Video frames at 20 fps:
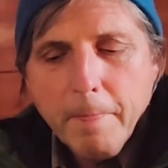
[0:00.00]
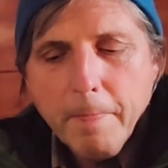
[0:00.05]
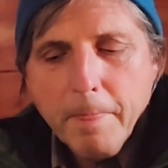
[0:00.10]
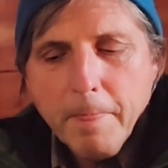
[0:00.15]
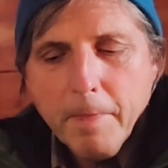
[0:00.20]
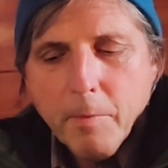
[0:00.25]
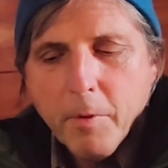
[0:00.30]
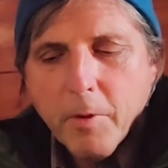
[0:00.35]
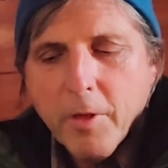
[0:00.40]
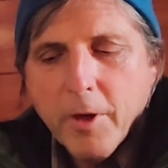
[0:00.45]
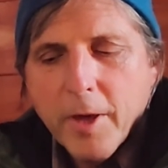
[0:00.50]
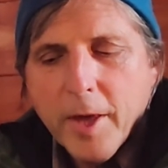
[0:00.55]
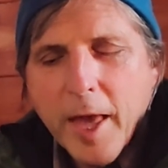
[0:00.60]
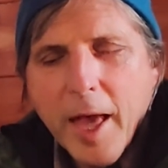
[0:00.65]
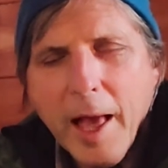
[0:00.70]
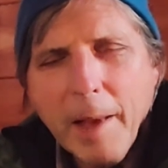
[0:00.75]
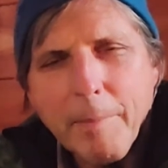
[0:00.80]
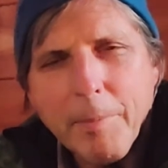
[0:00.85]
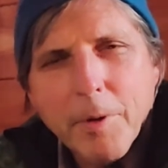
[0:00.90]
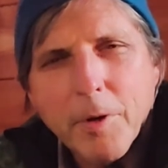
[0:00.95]
where the
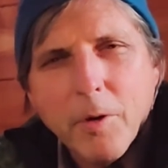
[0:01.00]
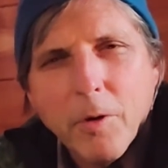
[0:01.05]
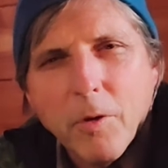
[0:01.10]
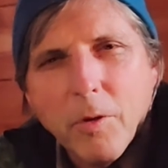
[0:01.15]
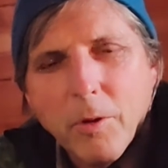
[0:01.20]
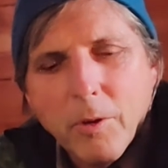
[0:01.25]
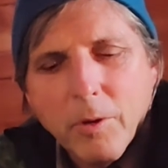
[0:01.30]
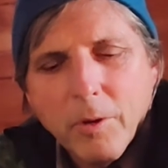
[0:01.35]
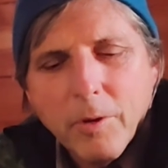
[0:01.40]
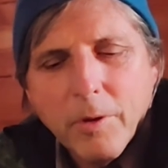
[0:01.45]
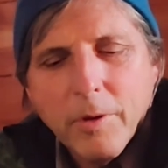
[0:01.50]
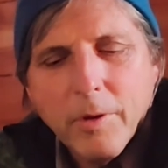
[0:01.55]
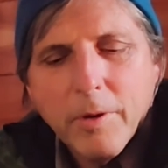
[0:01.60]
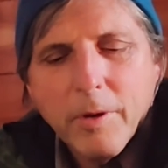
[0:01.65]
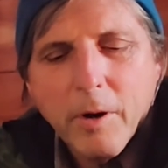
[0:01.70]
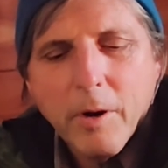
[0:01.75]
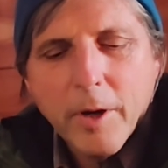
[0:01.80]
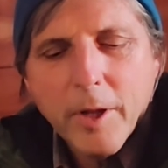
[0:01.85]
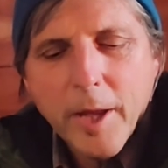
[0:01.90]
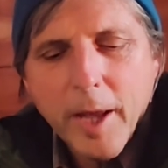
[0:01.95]
Capitol,
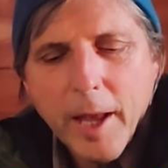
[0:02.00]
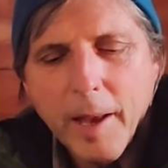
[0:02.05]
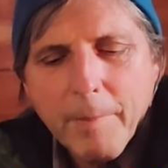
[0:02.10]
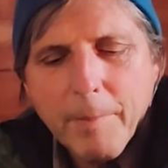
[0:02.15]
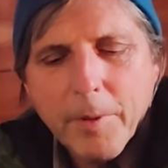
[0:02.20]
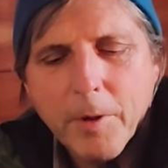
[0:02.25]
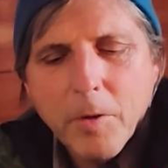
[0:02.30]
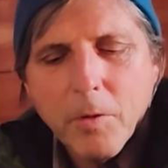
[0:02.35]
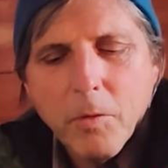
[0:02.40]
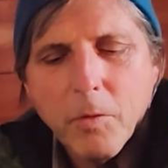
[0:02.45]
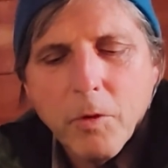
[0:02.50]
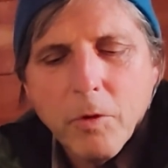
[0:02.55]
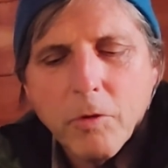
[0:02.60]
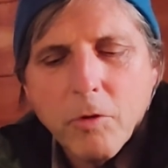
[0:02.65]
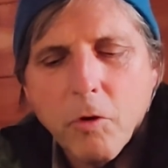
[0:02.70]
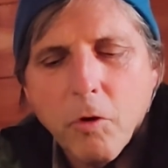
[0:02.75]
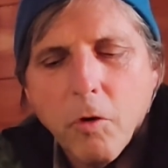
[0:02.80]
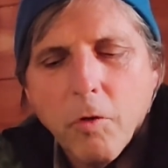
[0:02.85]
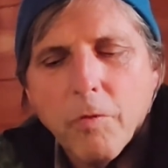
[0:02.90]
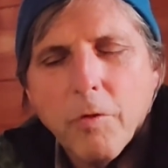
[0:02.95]
our Capitol,
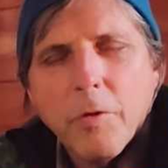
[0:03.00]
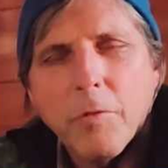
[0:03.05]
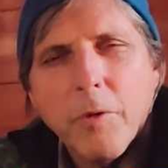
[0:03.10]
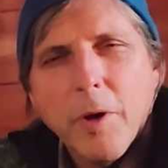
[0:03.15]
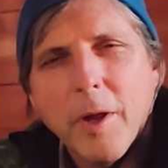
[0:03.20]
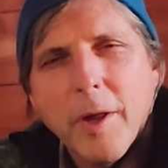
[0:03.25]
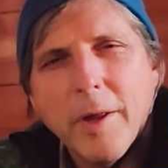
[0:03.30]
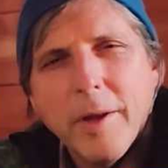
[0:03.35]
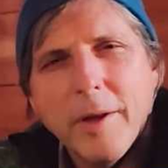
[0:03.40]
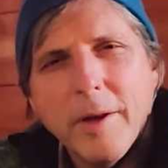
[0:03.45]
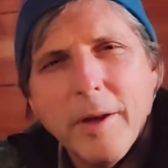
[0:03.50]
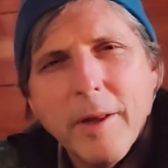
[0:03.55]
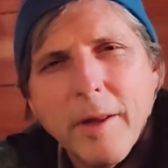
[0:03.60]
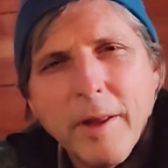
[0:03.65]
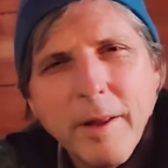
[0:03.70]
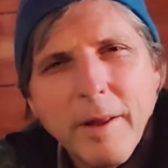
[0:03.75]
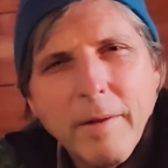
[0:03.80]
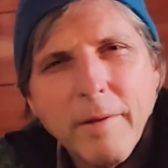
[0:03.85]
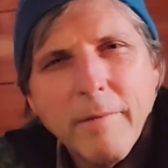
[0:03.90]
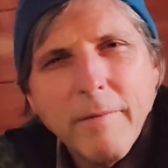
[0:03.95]
was overrun,
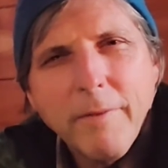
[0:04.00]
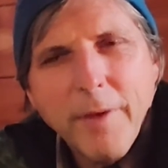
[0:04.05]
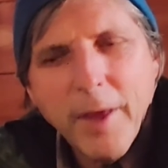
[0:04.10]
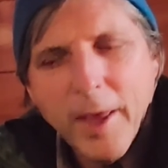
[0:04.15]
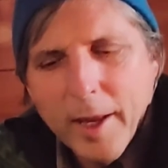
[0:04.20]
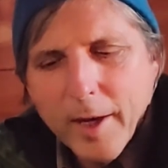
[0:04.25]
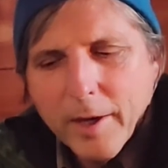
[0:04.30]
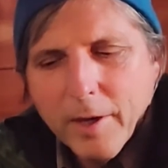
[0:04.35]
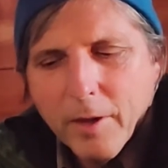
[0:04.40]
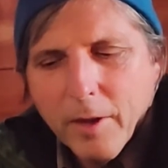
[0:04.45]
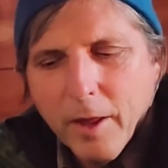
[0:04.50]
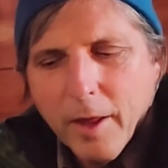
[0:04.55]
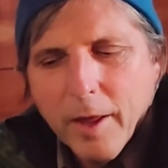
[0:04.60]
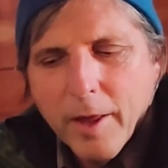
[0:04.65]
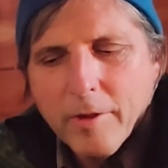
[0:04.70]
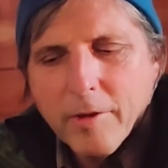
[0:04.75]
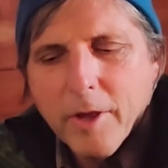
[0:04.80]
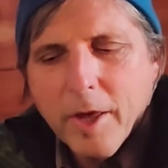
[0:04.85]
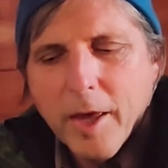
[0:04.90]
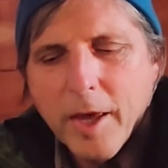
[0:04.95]

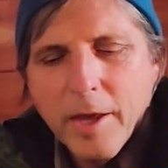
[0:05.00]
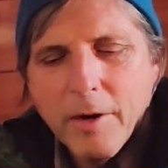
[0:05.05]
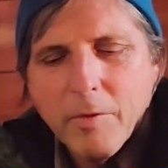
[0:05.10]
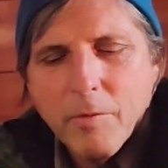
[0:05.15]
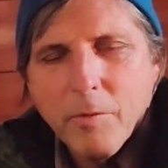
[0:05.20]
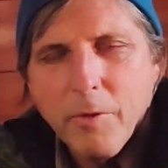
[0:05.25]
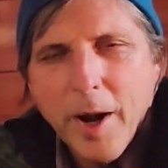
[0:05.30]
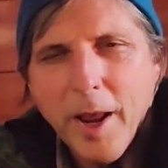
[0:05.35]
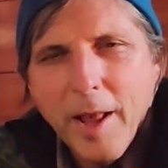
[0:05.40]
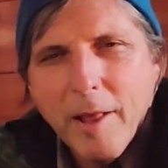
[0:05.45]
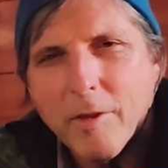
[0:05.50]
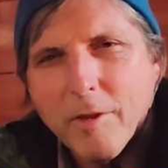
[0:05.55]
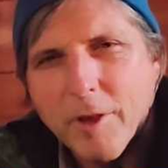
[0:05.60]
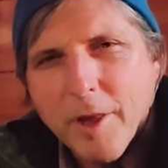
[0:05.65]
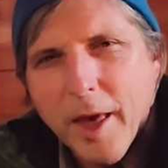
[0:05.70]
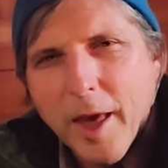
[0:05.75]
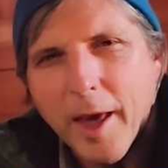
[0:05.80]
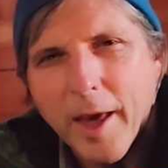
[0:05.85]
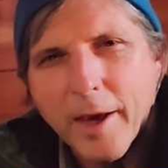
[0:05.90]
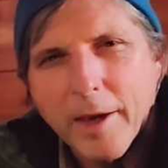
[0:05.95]
vandalized, and
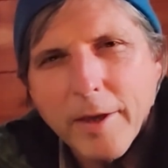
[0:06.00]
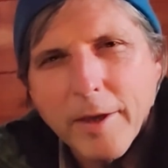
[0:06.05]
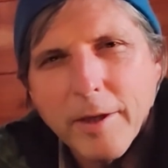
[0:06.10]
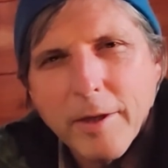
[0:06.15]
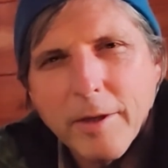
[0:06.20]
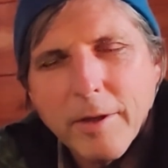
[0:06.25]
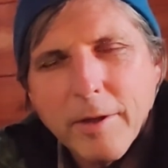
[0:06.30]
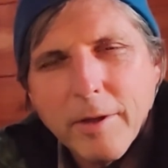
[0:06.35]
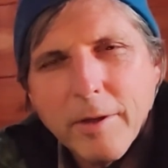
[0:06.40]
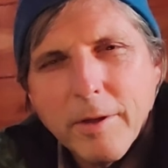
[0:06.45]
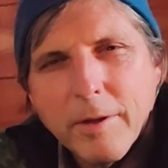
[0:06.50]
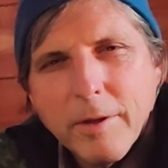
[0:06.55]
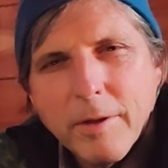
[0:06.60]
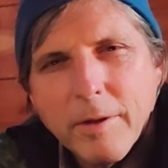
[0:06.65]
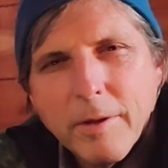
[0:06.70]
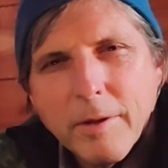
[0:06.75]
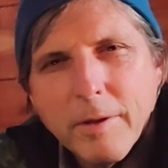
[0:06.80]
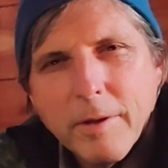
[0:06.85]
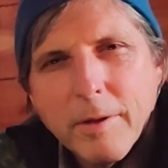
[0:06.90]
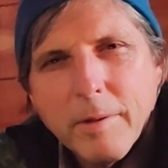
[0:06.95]
ransacked
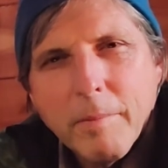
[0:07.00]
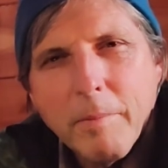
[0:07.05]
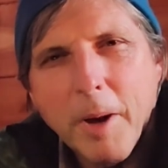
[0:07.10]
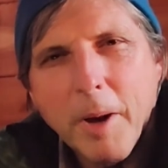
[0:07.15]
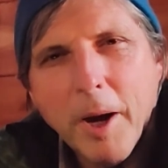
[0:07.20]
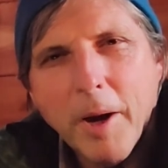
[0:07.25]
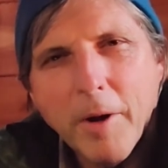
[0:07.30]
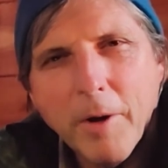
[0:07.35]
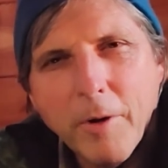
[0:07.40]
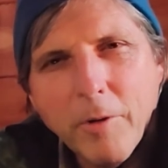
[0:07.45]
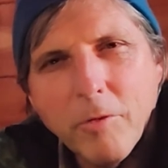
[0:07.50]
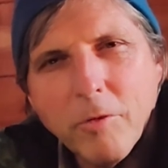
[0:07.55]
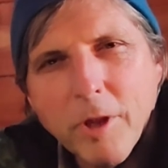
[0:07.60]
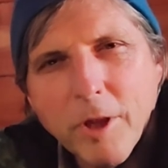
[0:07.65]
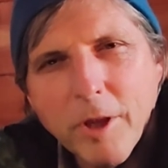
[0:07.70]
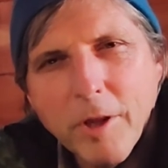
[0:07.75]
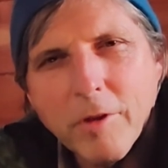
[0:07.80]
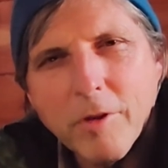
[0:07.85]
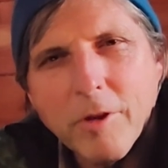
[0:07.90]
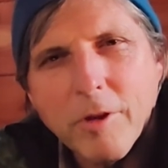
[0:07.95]
by our own
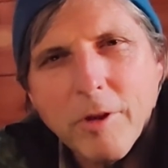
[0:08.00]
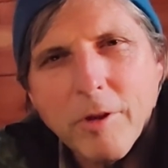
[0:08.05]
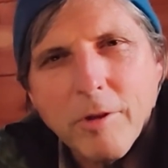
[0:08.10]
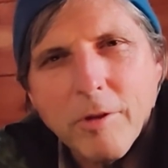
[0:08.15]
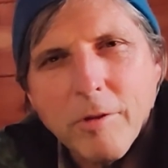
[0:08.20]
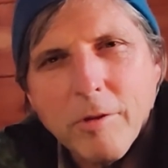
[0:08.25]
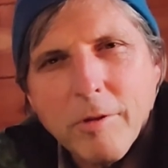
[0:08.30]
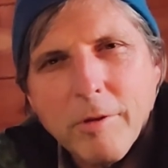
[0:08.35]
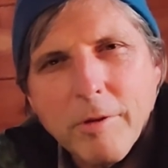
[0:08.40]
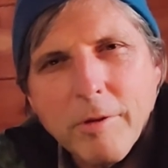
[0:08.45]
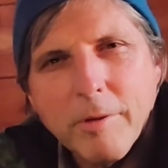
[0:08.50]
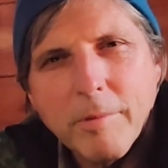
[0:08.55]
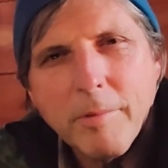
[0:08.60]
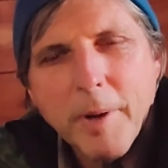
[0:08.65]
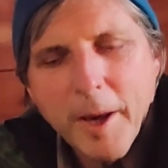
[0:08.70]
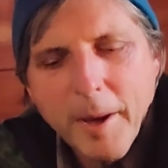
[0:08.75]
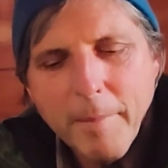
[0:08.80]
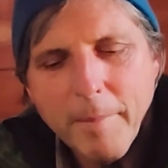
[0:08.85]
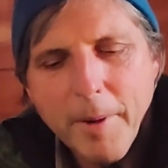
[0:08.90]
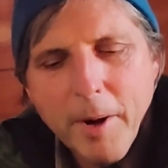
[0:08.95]
citizens,
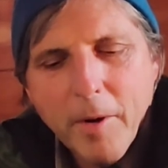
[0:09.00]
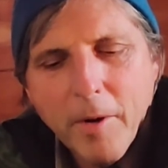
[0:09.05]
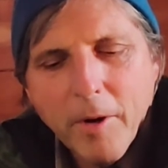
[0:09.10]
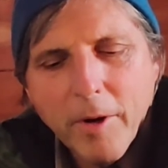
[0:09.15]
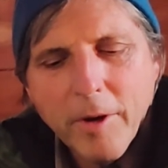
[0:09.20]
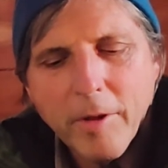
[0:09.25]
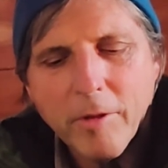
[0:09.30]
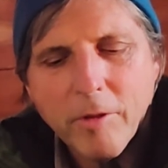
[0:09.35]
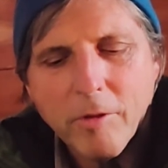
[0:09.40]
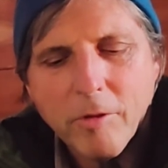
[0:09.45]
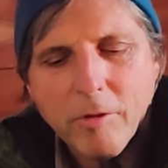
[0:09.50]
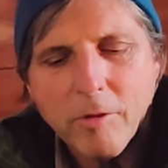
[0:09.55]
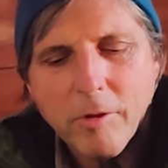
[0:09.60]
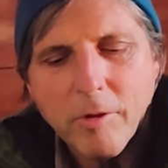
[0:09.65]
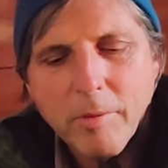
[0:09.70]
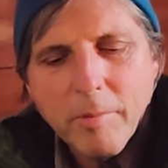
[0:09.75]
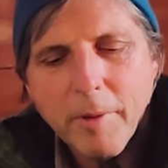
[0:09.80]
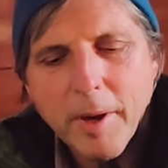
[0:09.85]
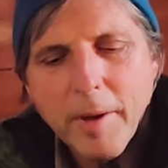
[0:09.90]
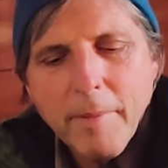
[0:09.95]
by
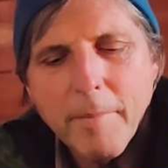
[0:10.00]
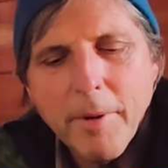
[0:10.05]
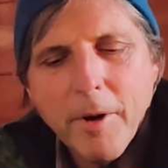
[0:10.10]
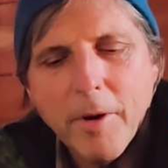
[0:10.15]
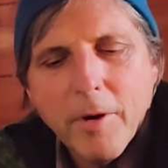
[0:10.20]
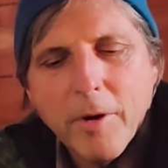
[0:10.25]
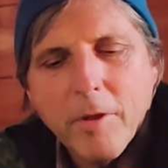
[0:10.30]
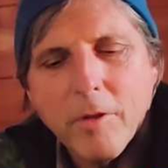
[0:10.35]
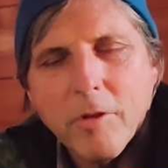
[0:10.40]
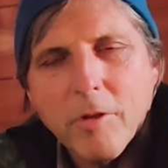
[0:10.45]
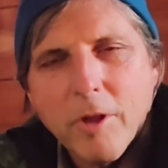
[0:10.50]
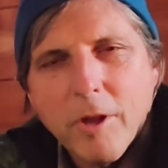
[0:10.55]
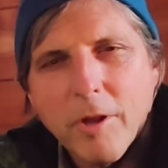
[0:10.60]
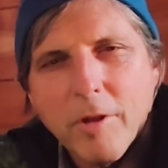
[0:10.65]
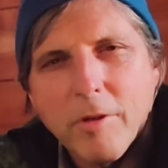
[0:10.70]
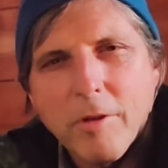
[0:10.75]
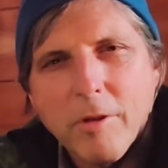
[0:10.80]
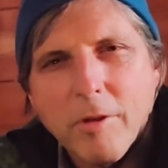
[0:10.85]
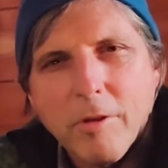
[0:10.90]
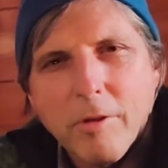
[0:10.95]
Americans, by American
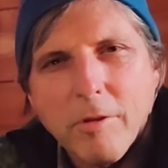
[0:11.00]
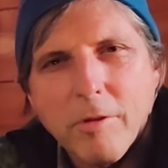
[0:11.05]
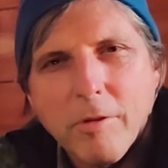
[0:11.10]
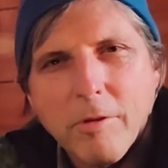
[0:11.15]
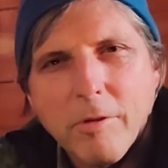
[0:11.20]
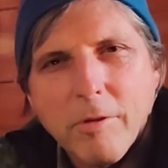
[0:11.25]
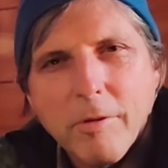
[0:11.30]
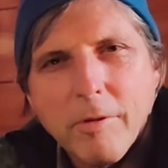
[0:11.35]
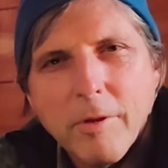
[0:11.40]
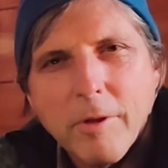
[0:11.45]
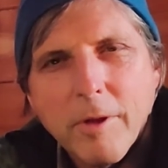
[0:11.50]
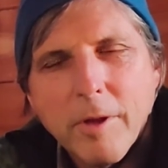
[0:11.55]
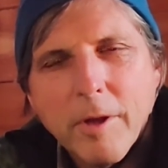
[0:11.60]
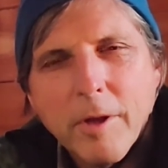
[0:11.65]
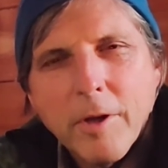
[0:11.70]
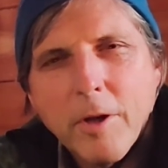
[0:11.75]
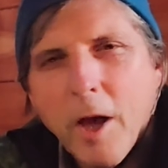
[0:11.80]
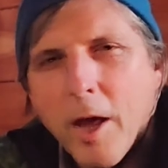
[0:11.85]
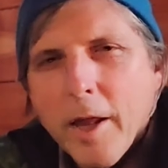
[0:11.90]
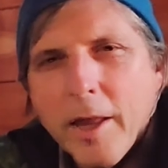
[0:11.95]
citizens.
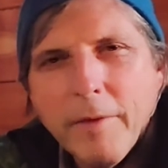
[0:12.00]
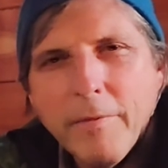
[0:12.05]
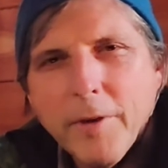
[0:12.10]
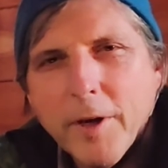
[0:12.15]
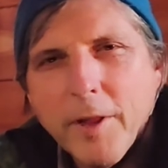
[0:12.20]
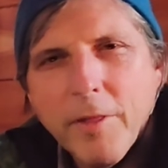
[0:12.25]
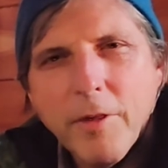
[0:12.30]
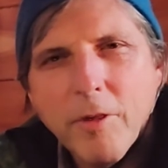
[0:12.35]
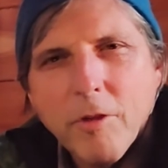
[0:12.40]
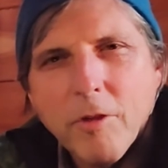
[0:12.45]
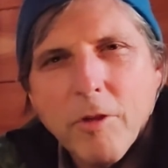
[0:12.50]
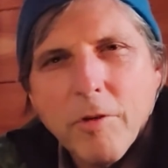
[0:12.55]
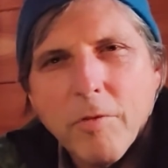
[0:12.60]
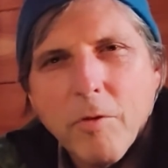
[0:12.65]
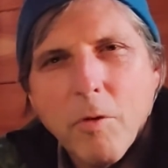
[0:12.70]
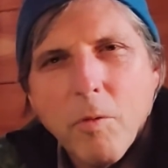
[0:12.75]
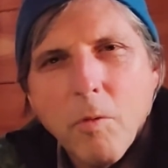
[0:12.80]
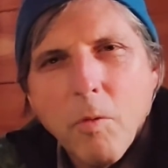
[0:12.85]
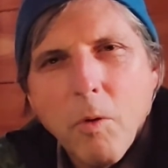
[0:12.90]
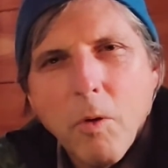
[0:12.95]
Not even in the
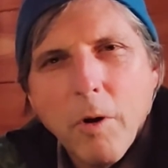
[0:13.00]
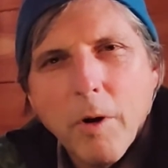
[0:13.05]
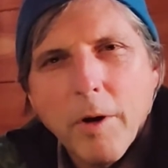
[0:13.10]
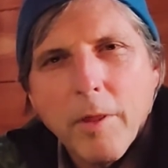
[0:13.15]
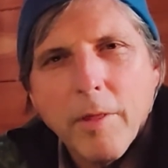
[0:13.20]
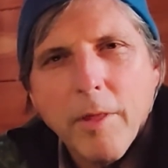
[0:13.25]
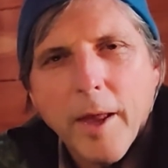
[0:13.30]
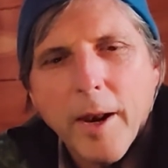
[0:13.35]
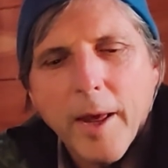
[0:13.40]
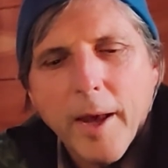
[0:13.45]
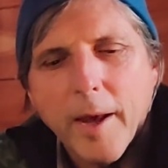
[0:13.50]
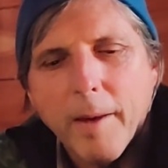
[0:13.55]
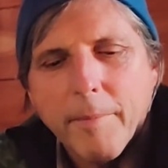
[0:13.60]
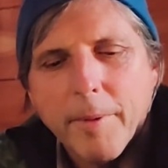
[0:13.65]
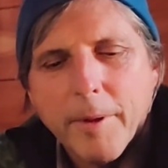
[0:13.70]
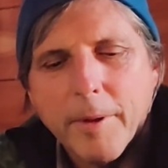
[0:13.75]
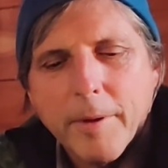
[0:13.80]
Civil War did that happen.